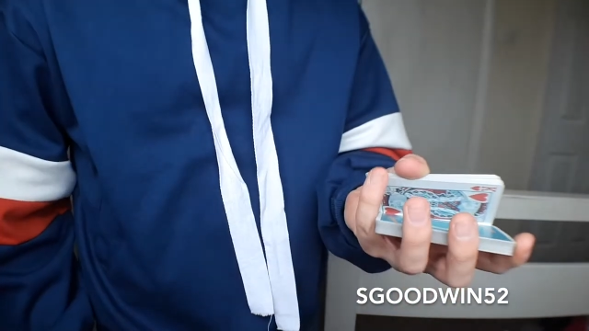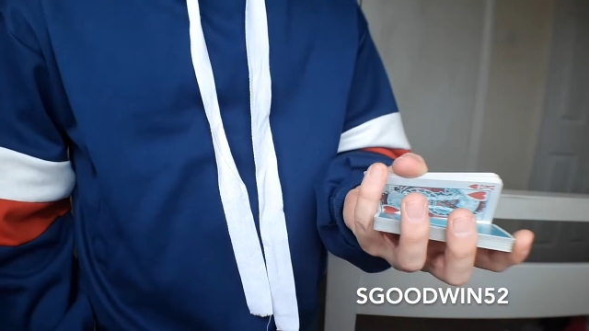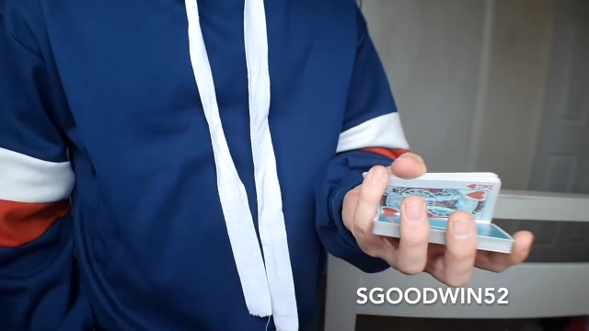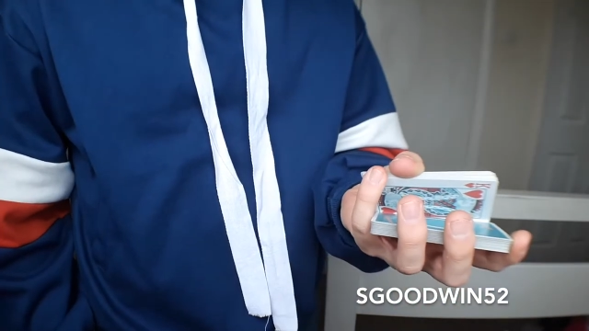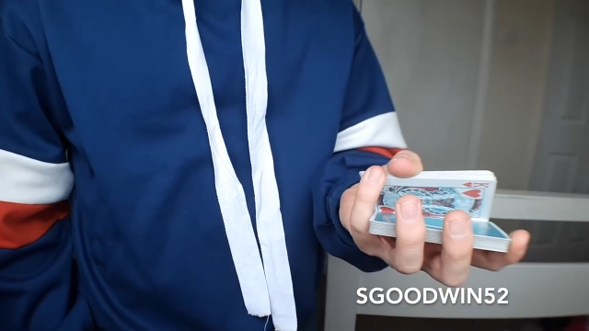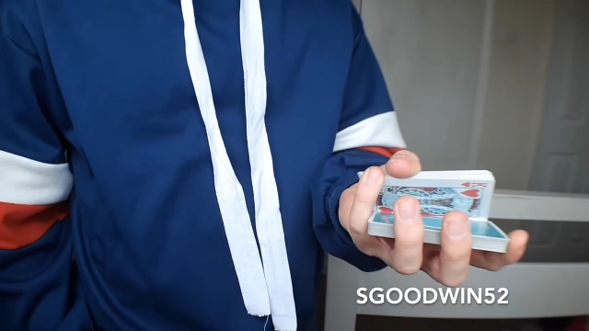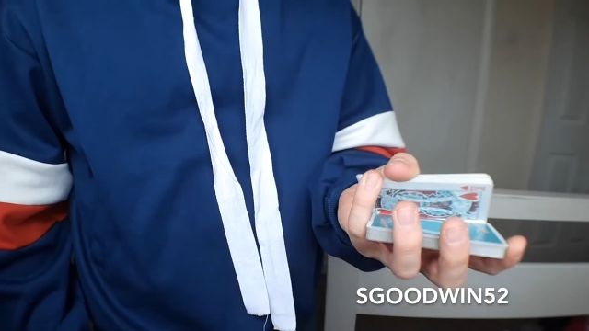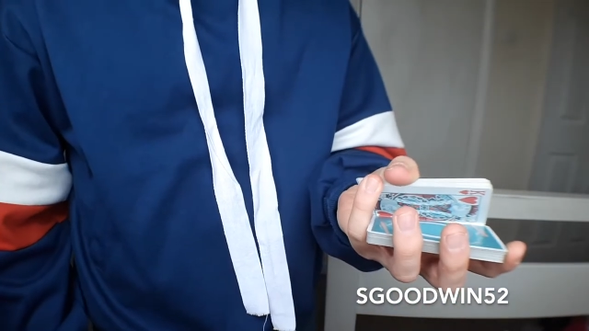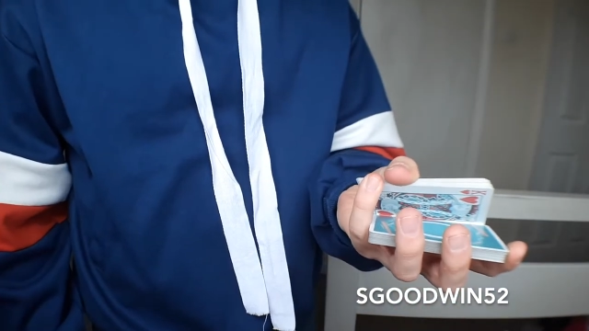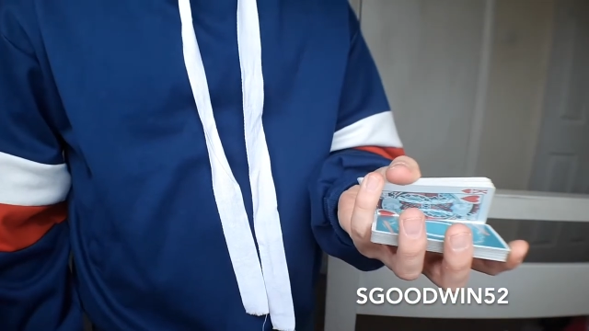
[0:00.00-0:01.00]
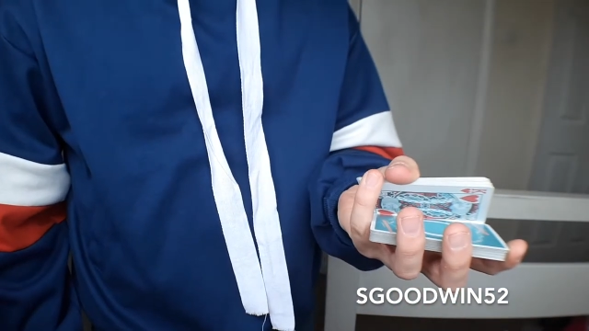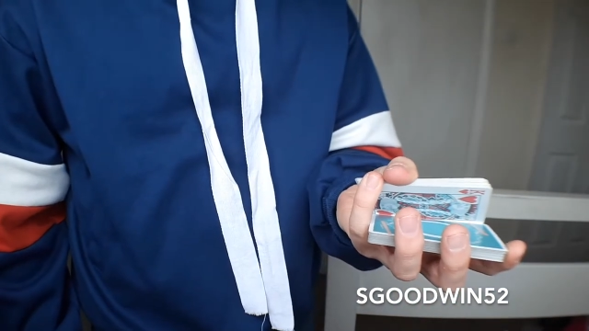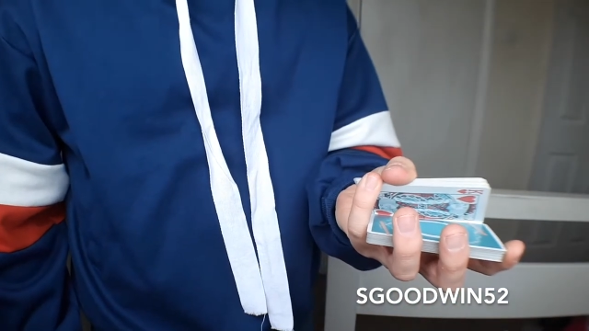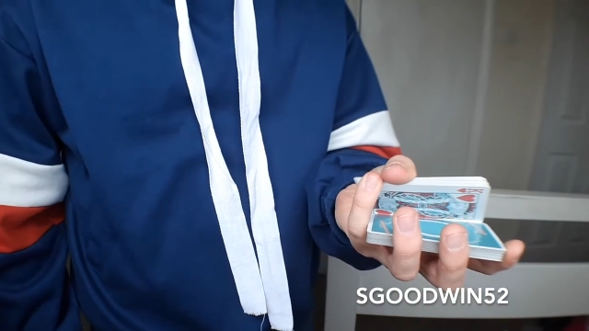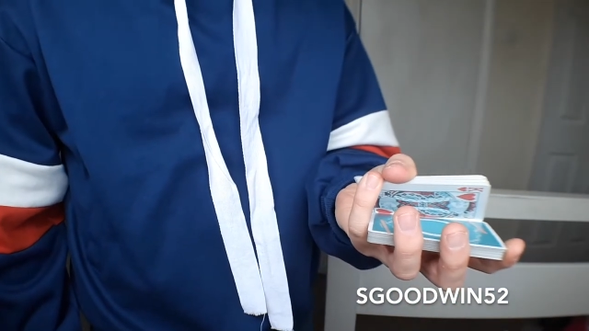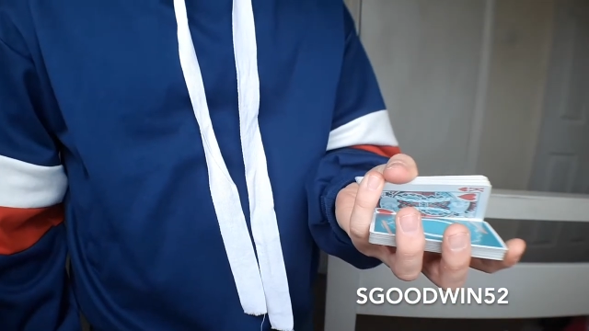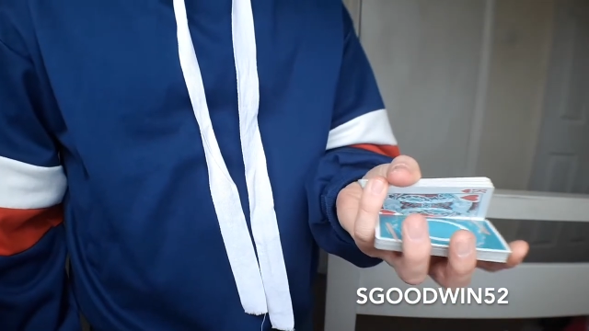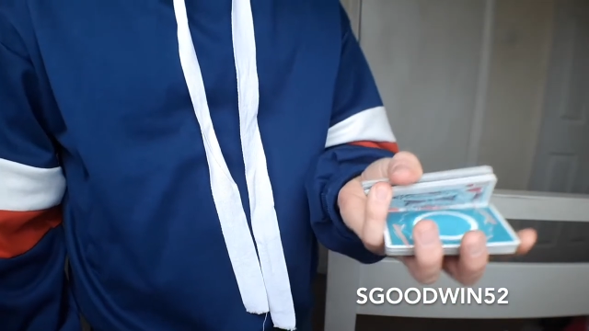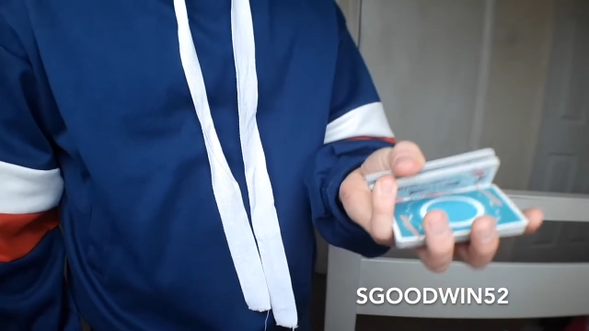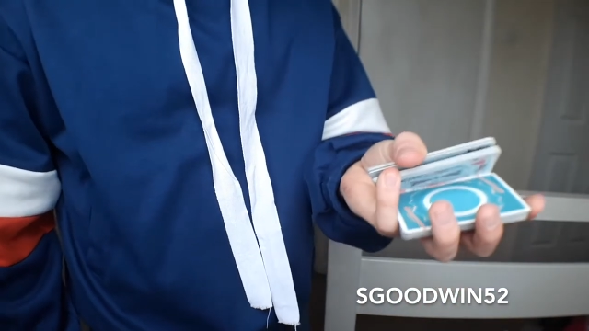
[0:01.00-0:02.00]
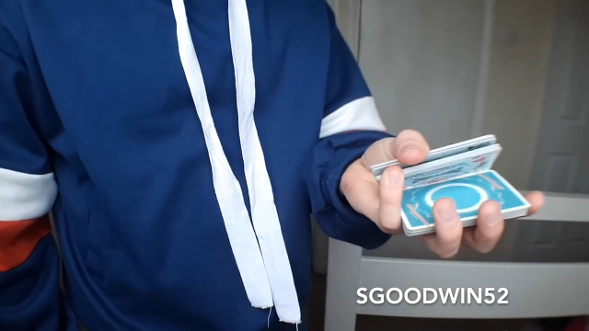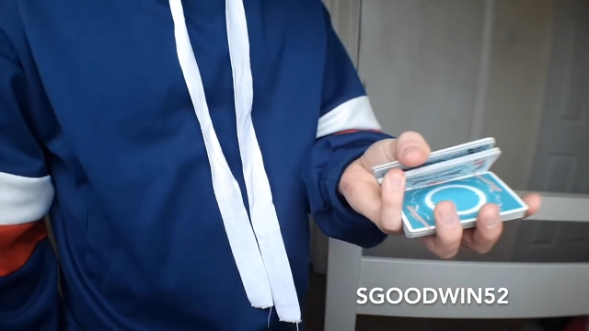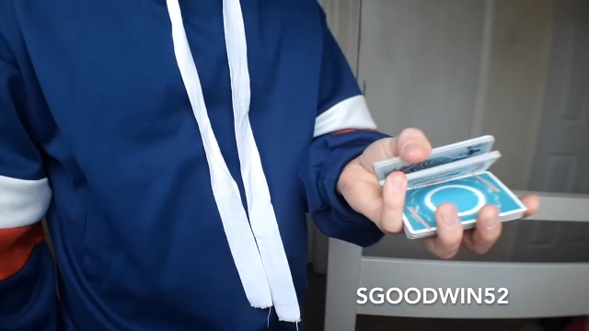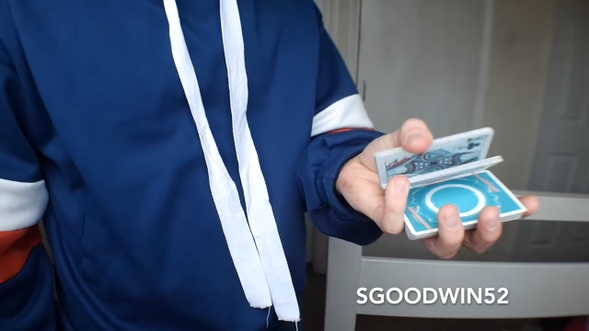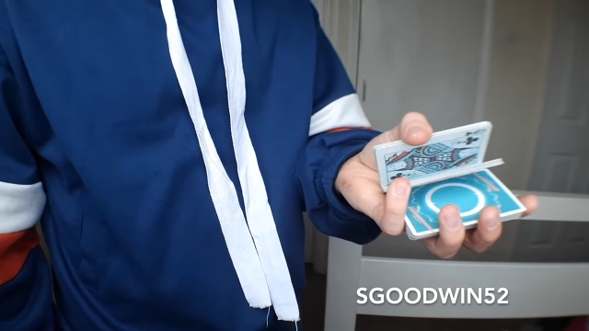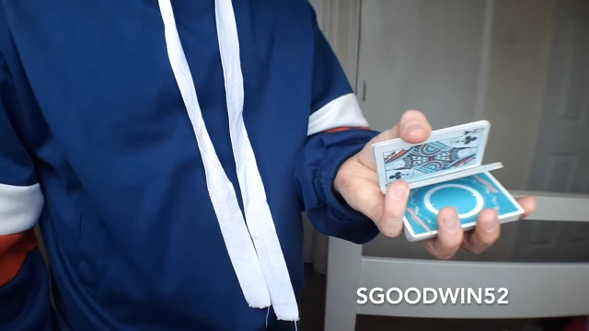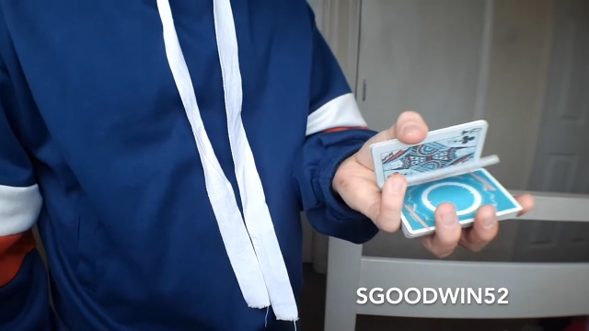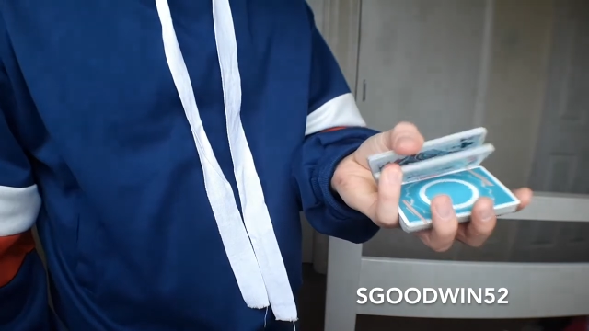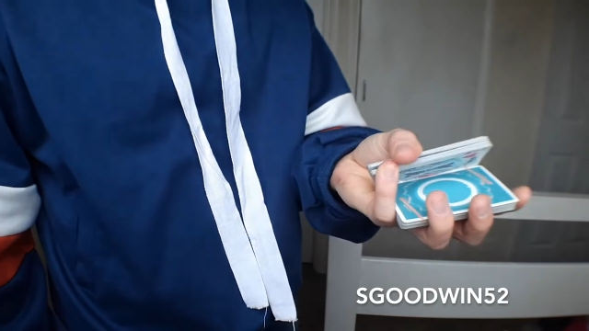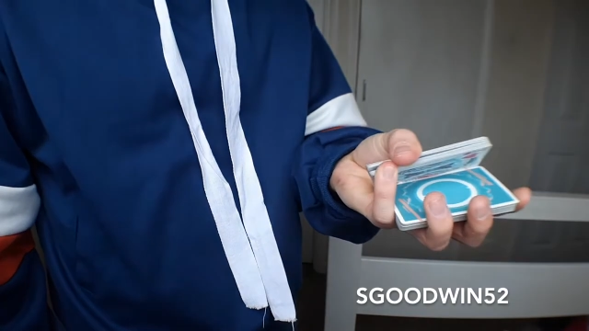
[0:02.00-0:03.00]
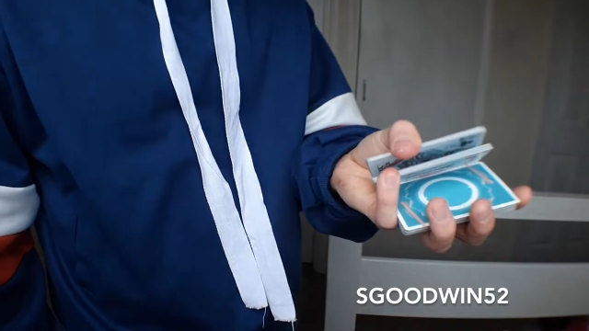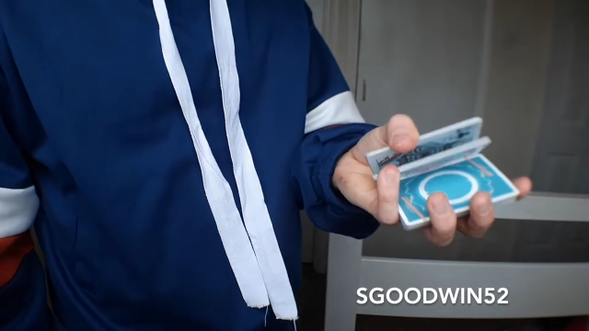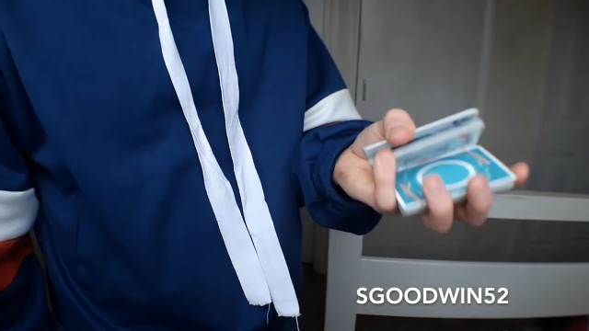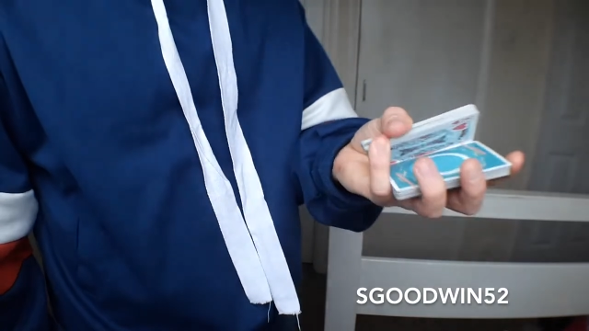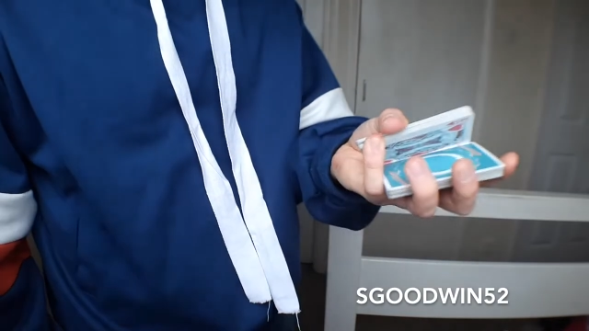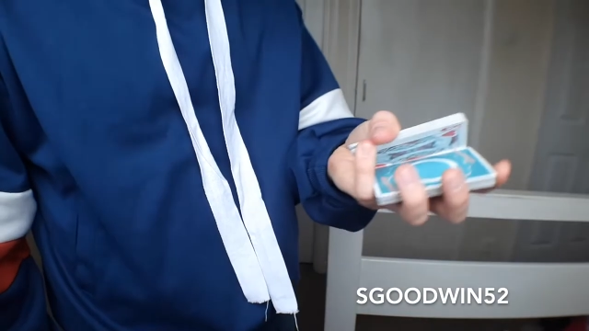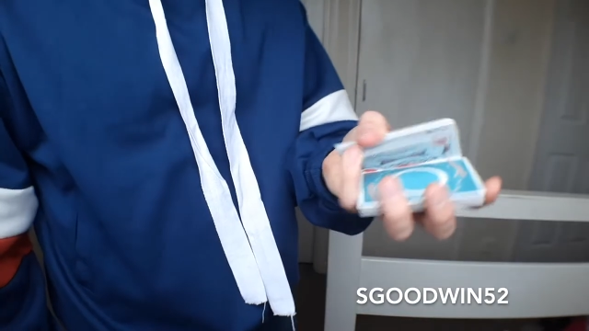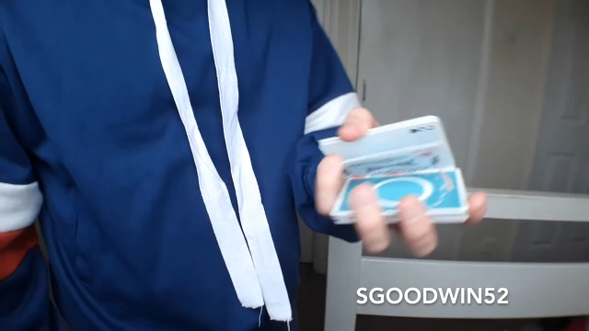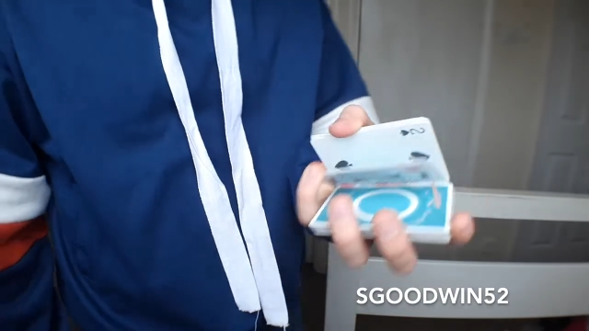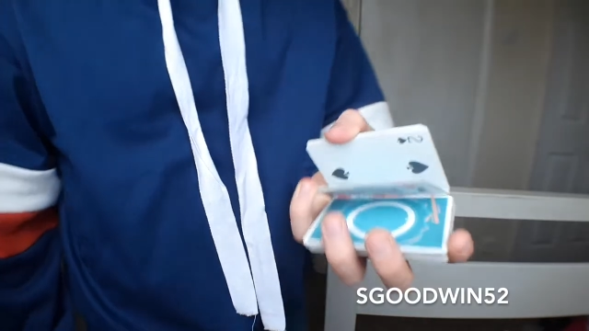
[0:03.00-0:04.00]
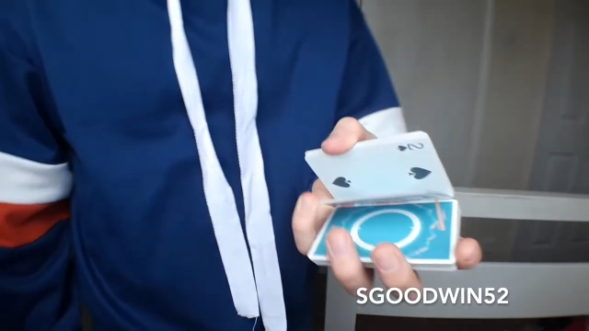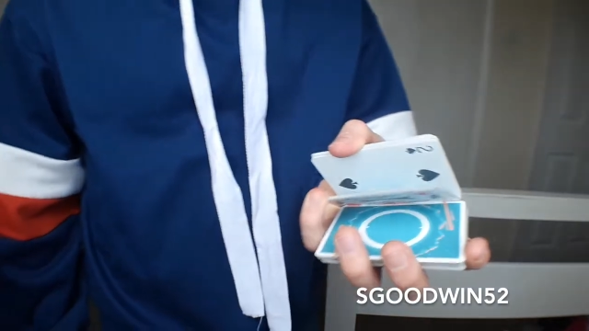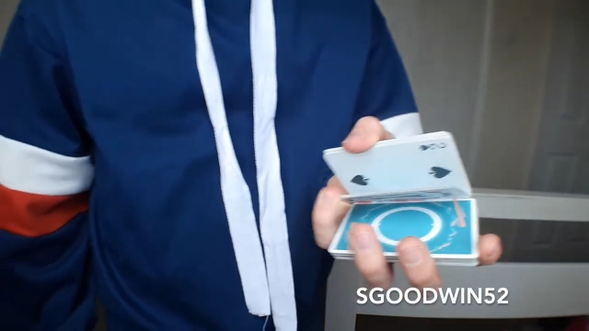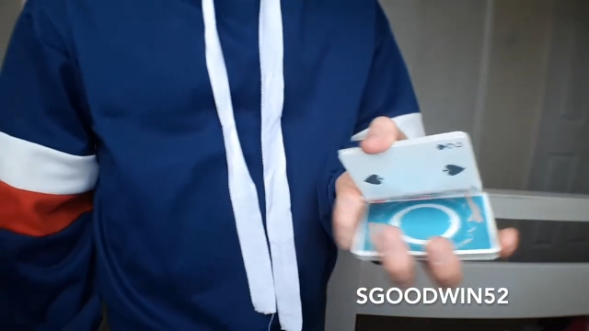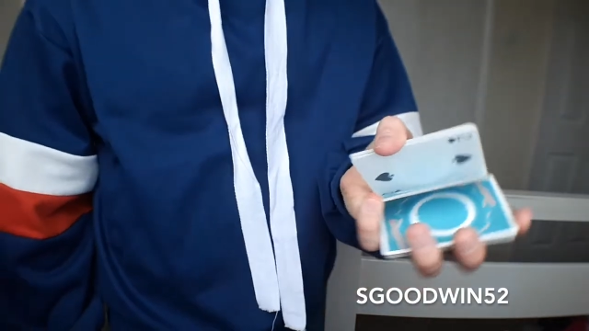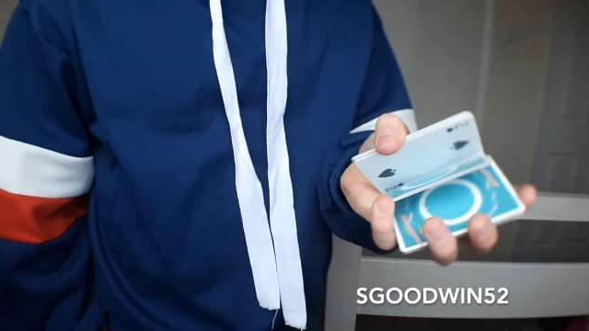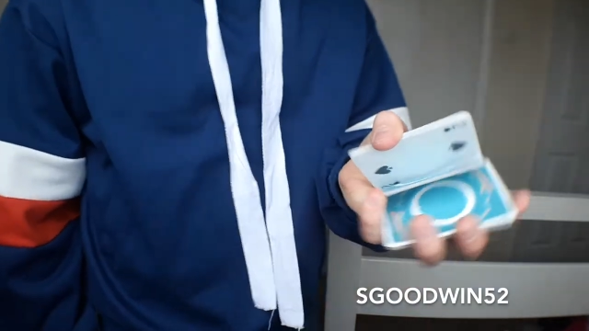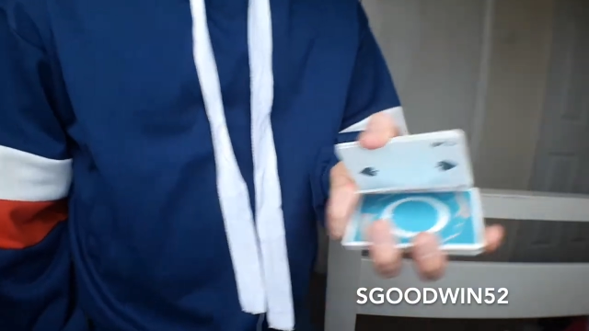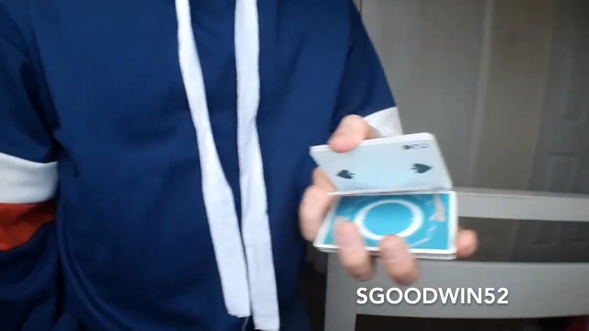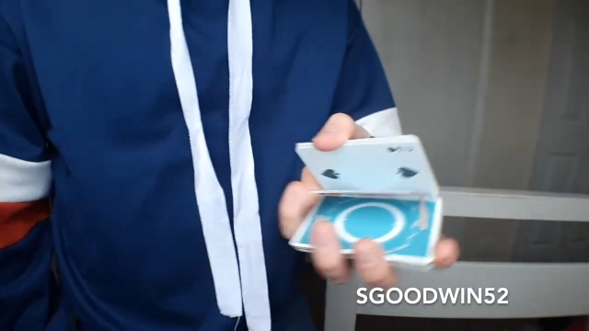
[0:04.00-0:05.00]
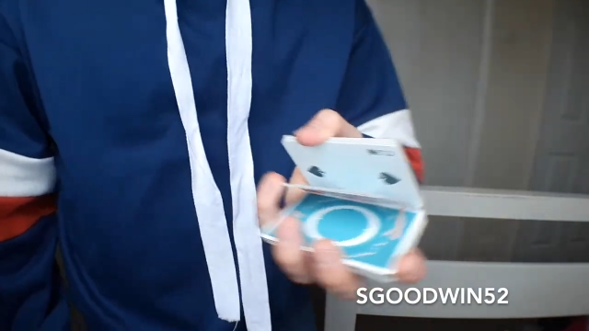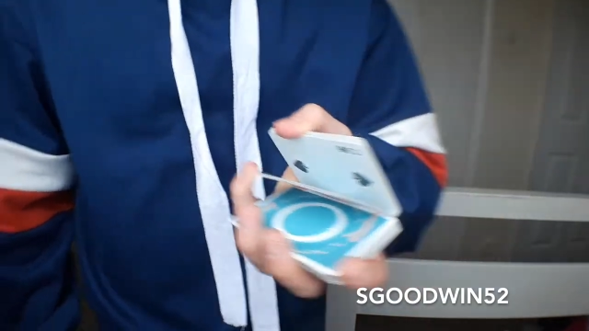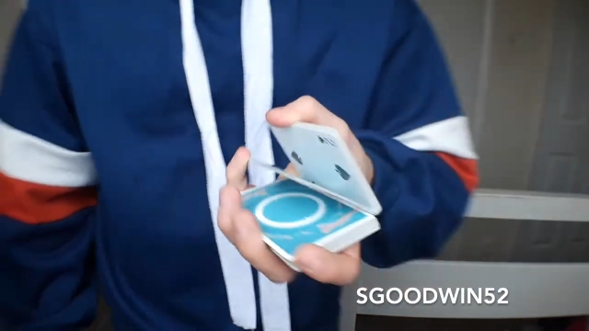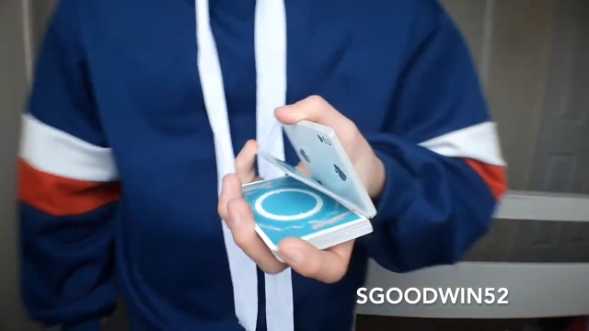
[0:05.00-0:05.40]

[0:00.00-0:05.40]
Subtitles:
(no speaker visible)